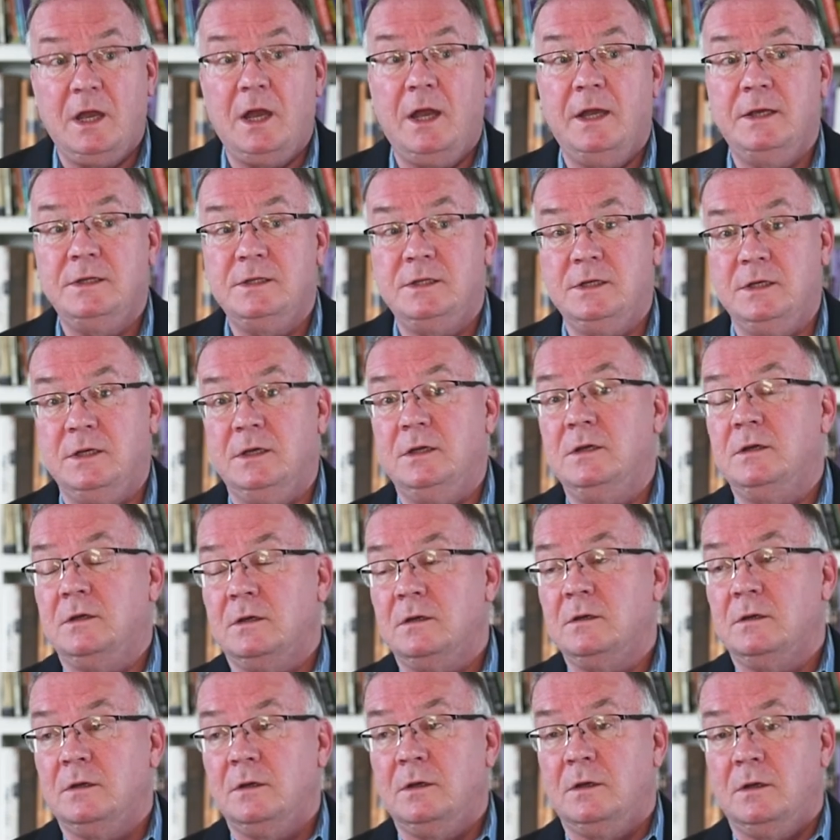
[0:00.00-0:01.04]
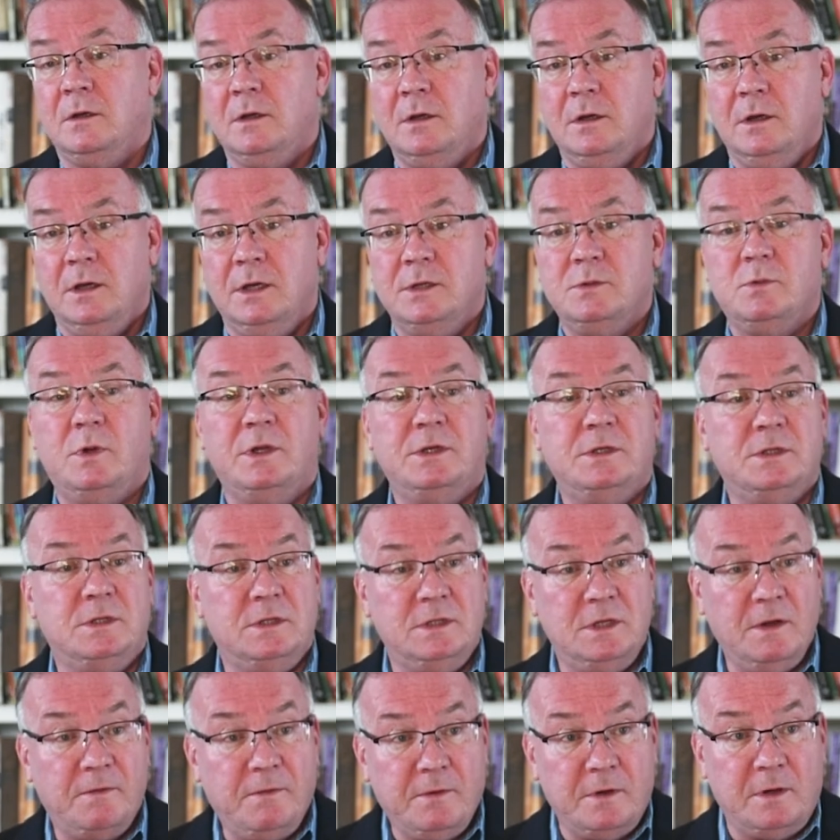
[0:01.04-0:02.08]
thing I see is what's
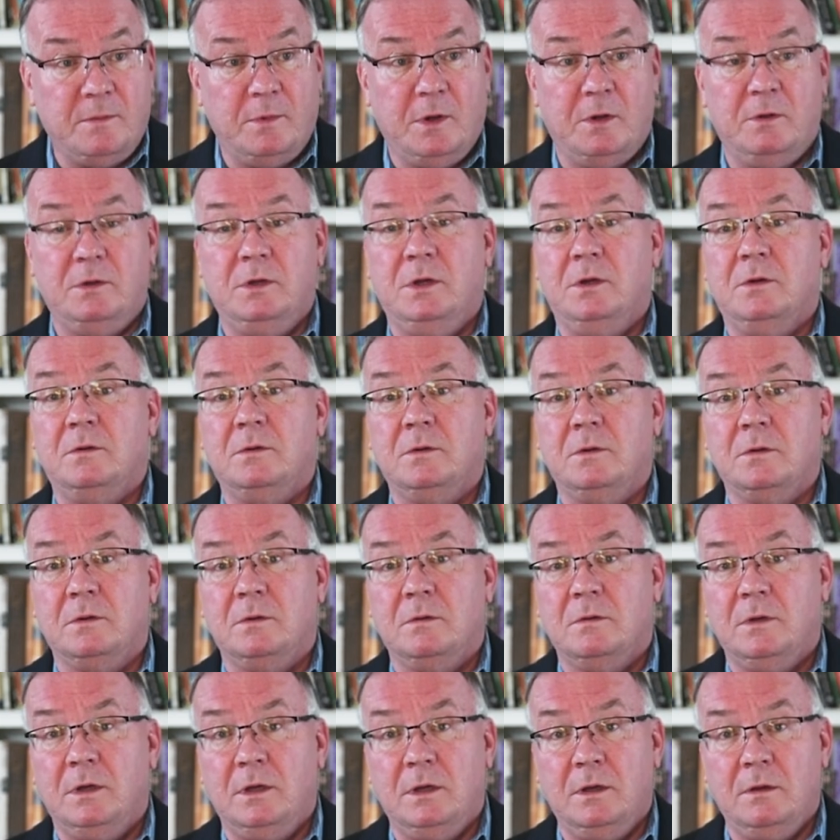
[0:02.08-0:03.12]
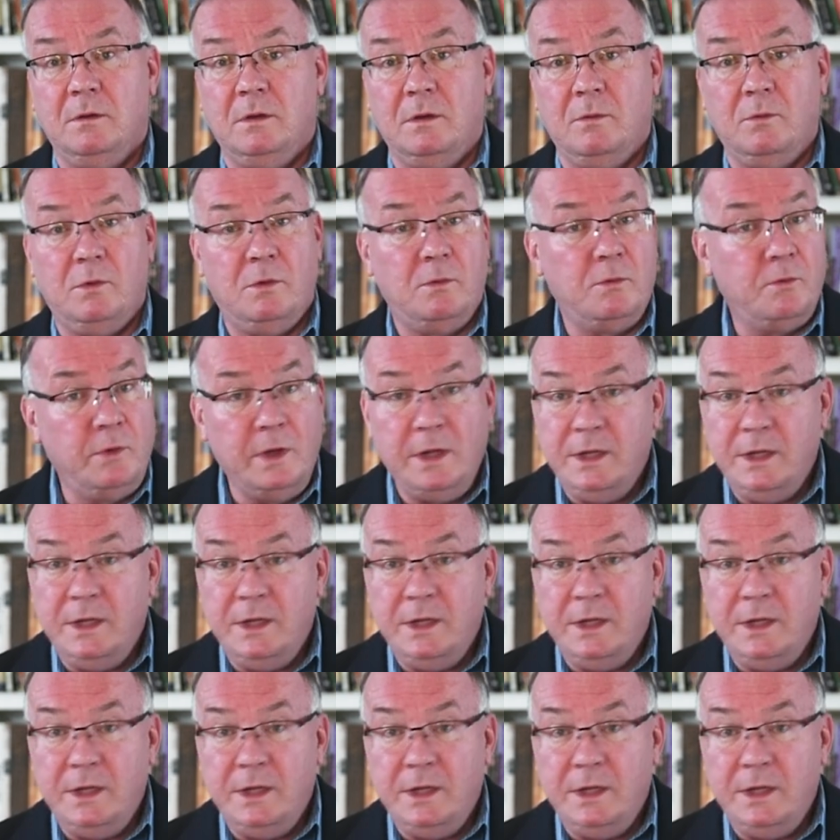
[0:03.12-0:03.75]
different about you, we'll